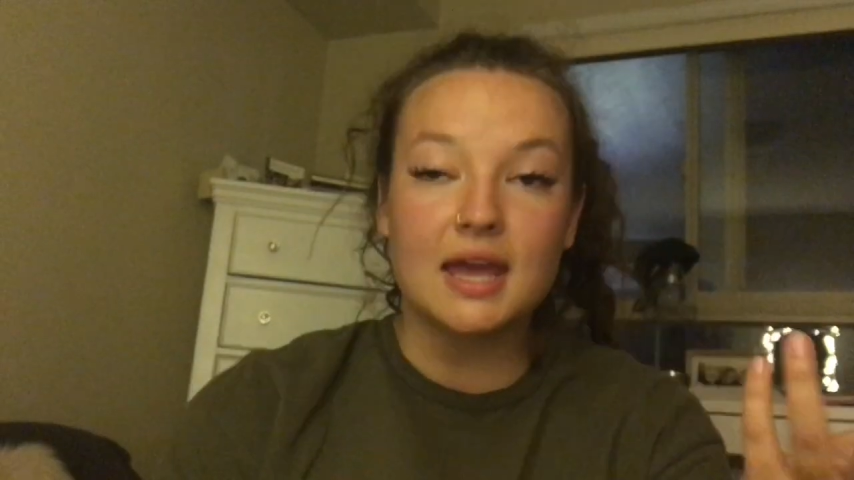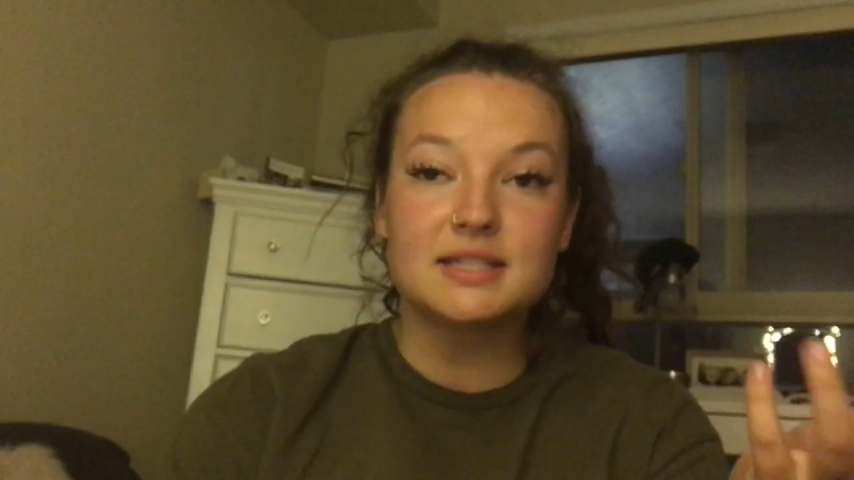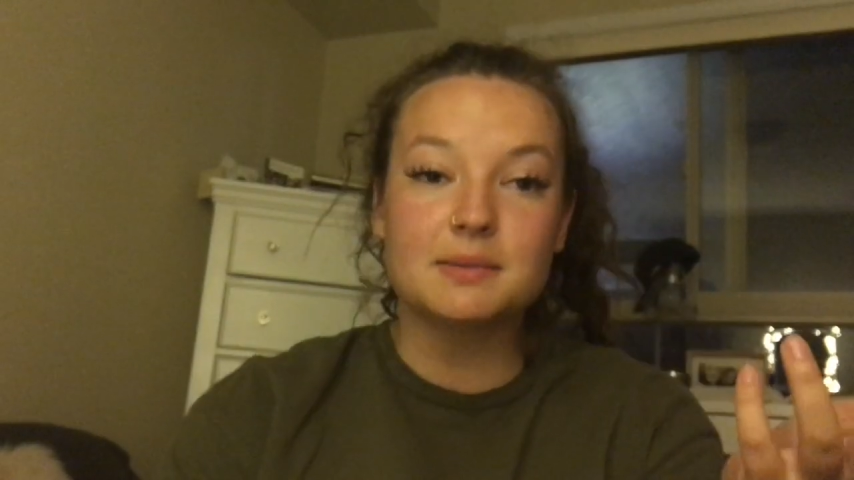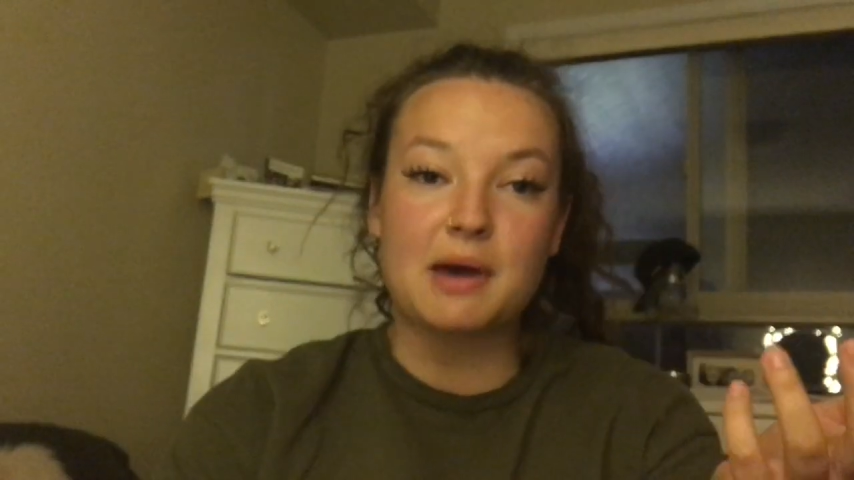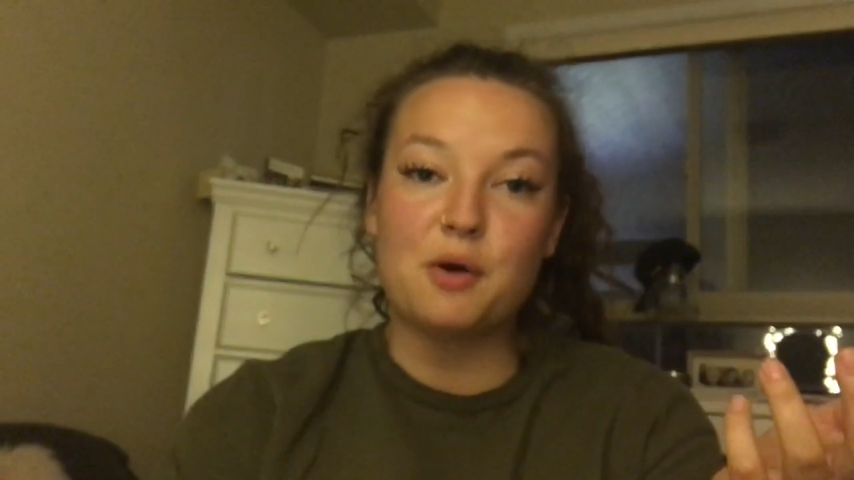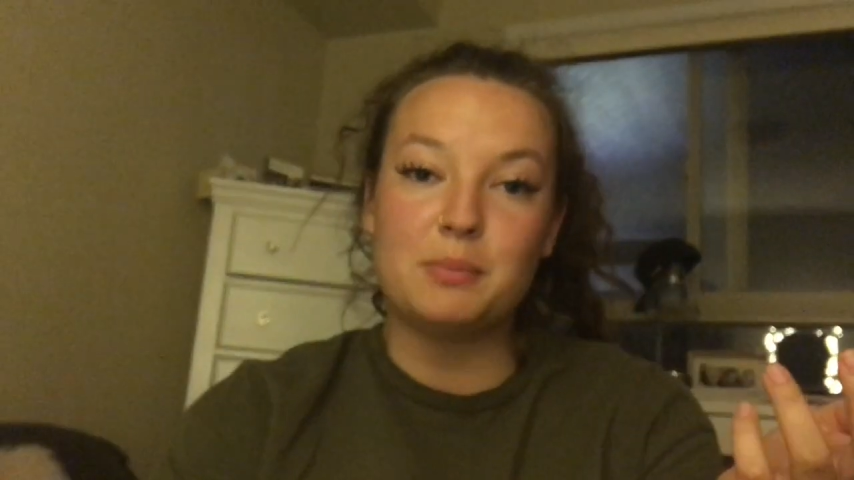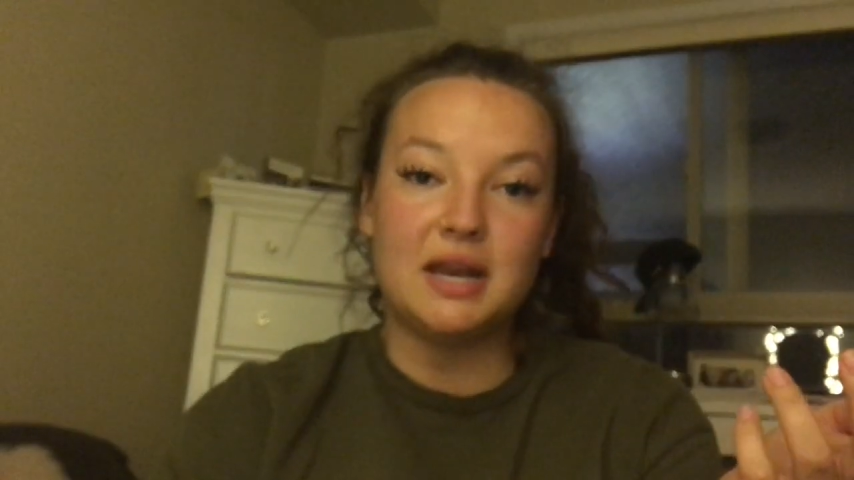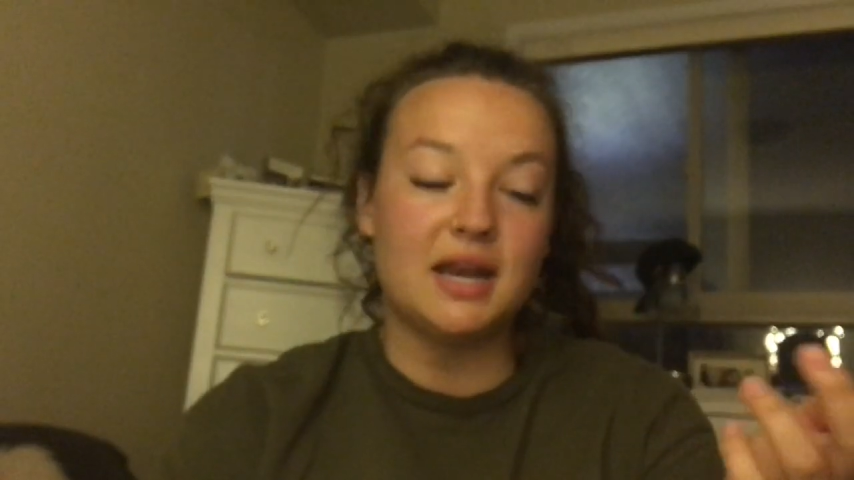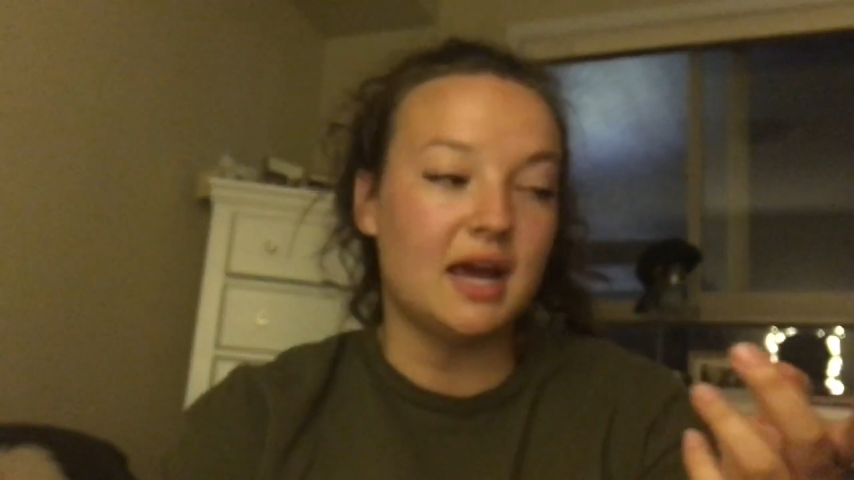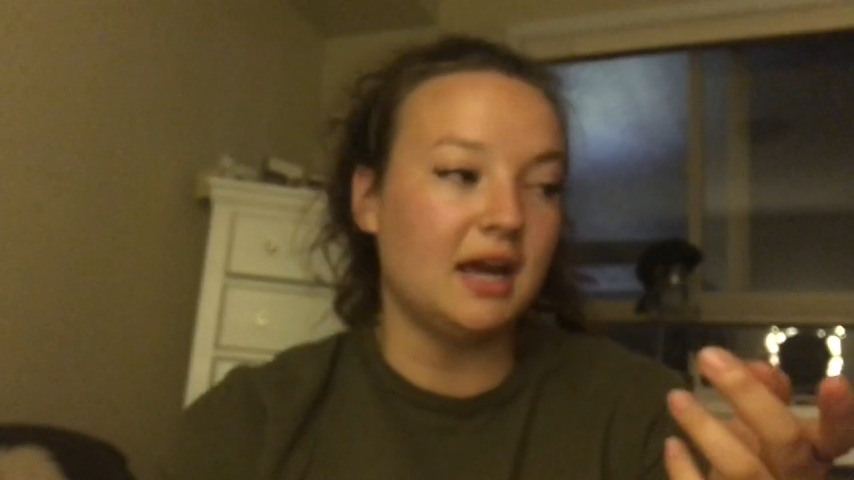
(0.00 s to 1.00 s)
it's about
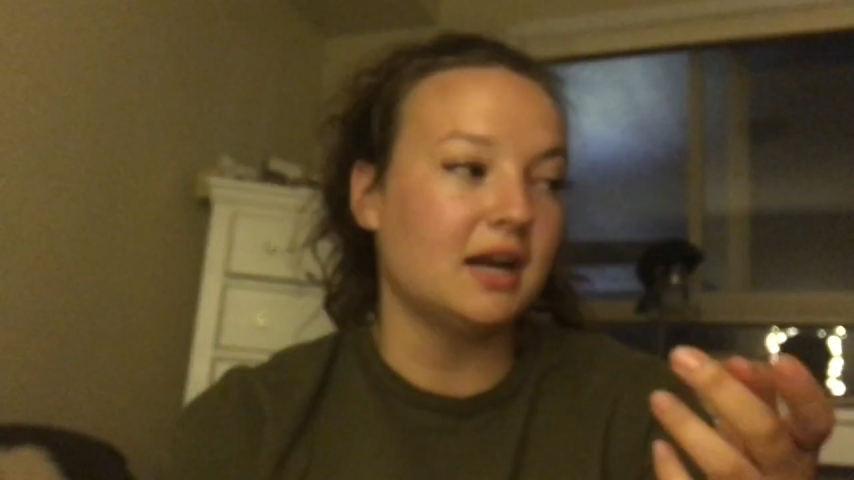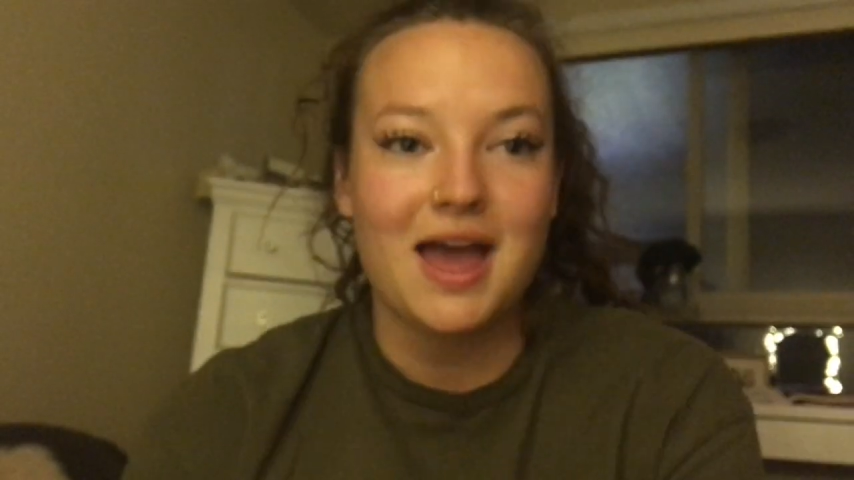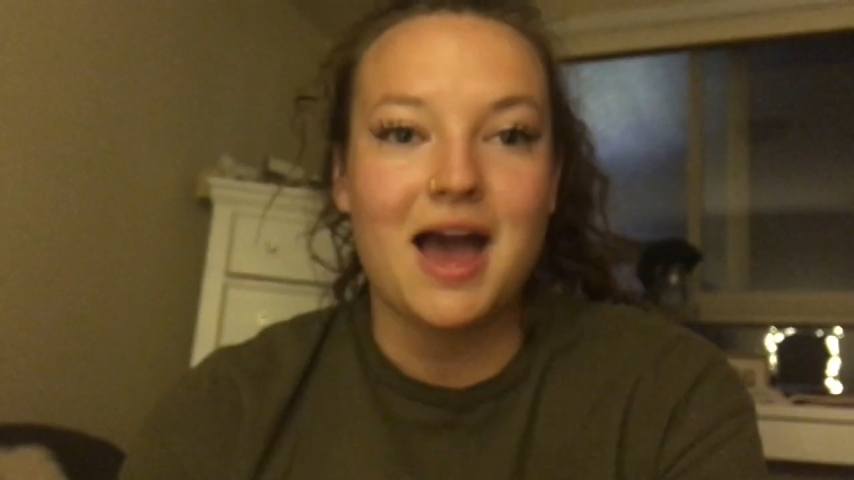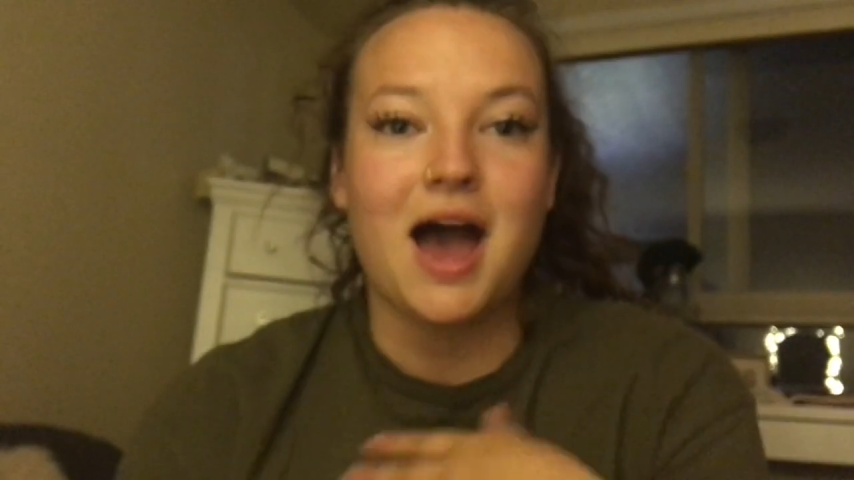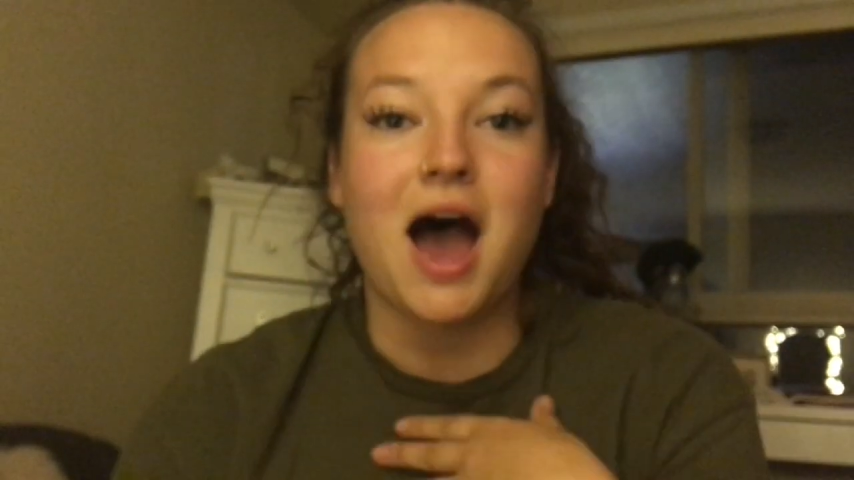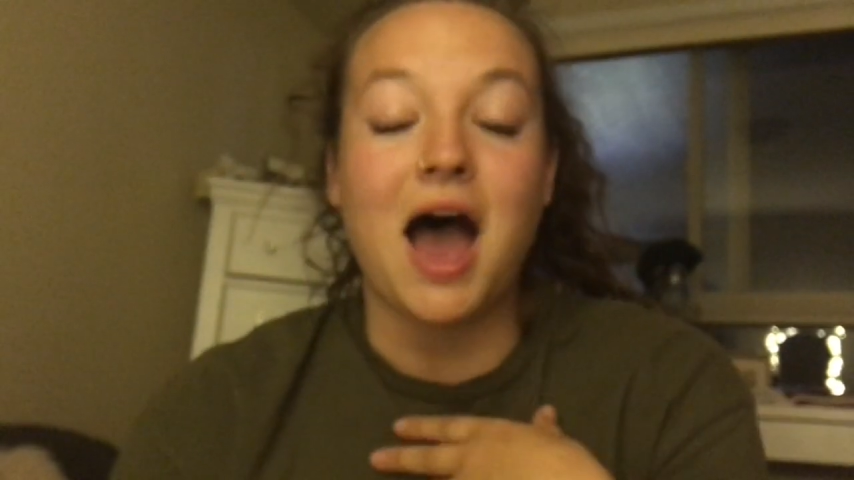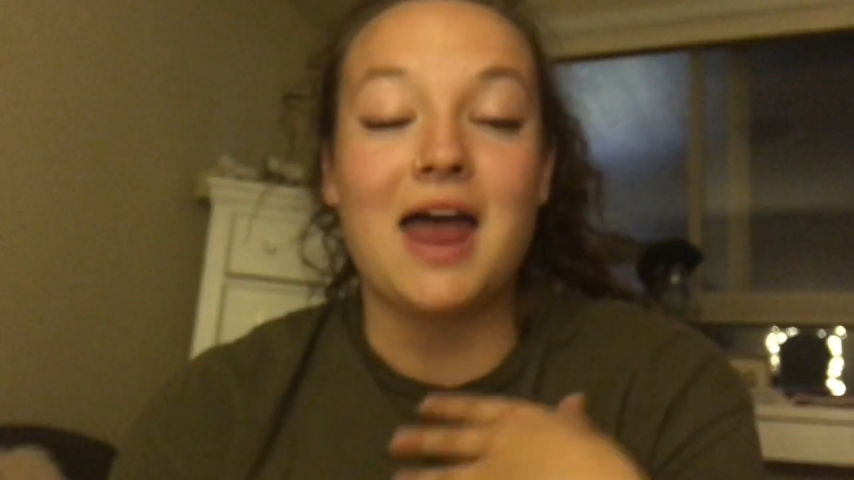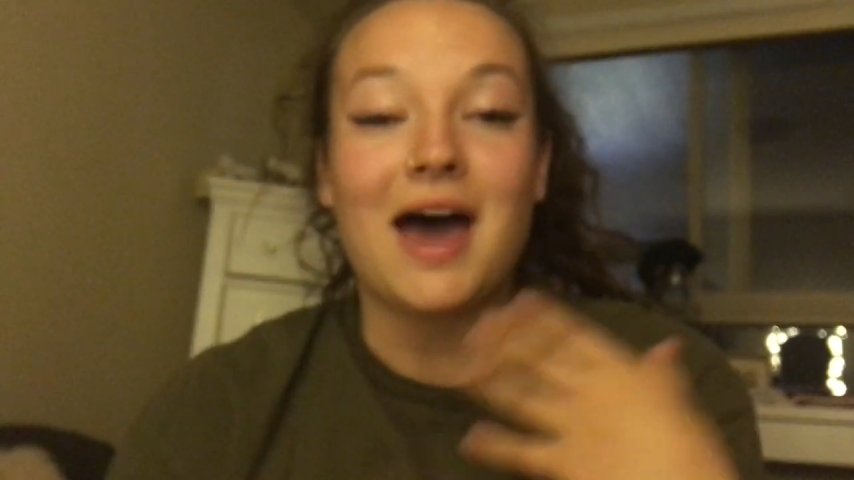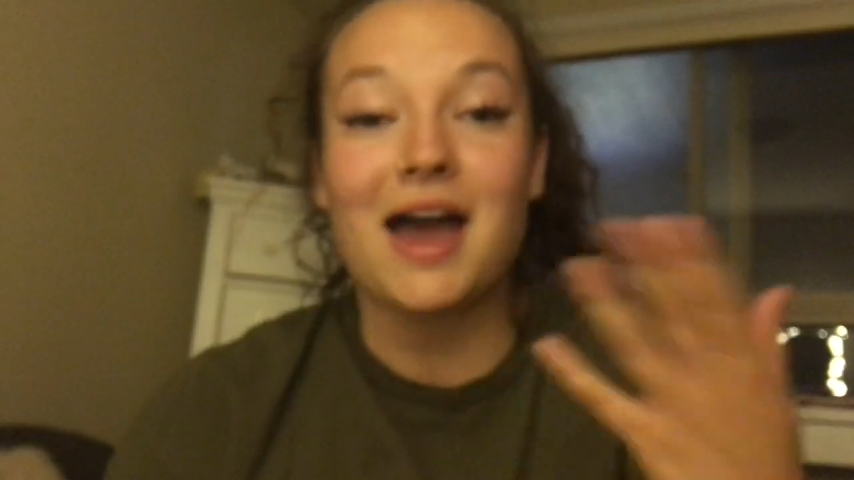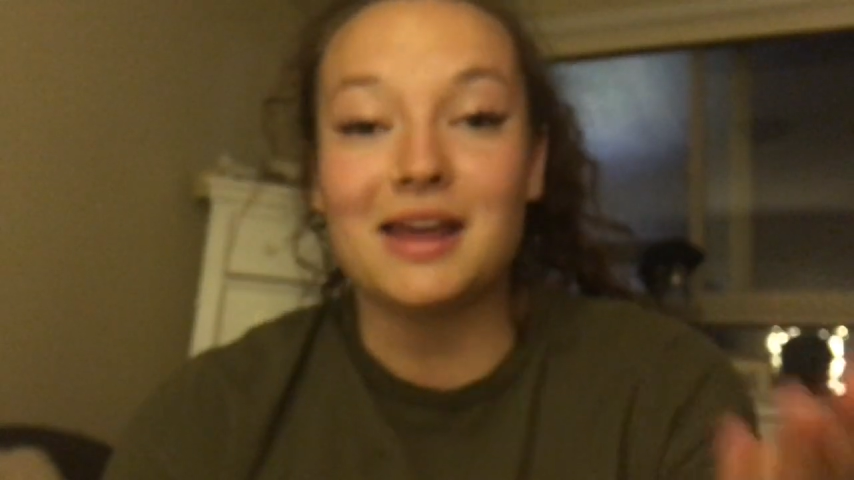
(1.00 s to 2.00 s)
midnight
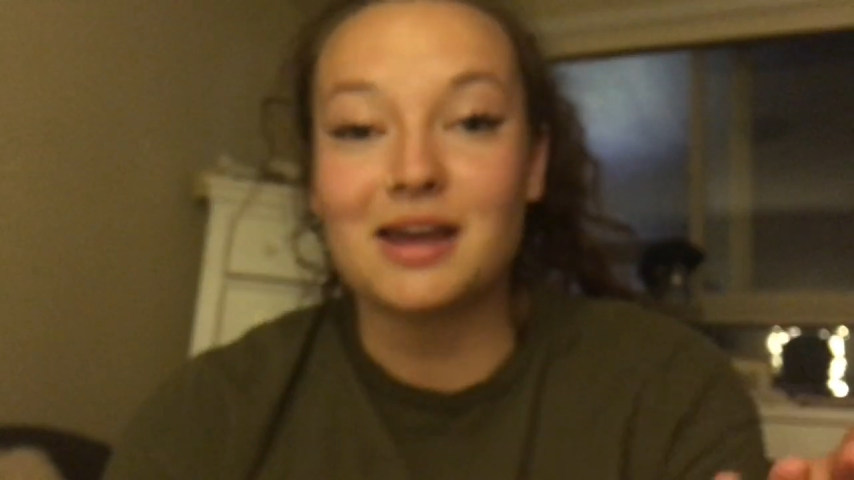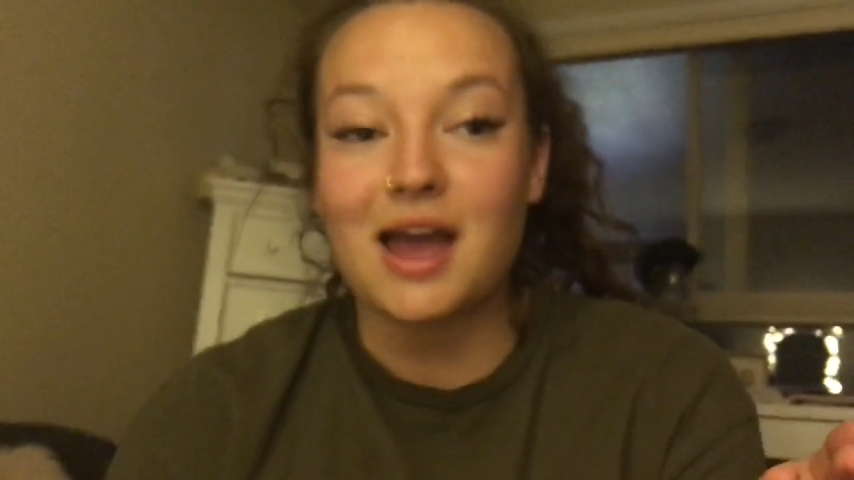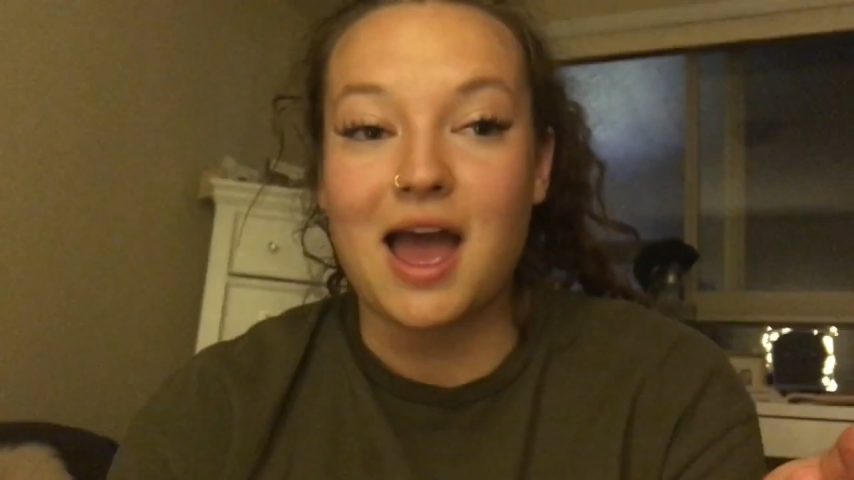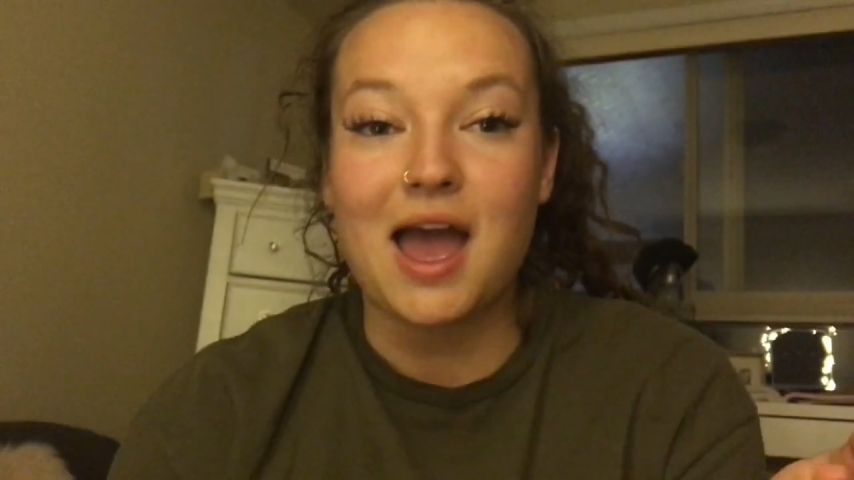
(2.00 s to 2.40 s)
and I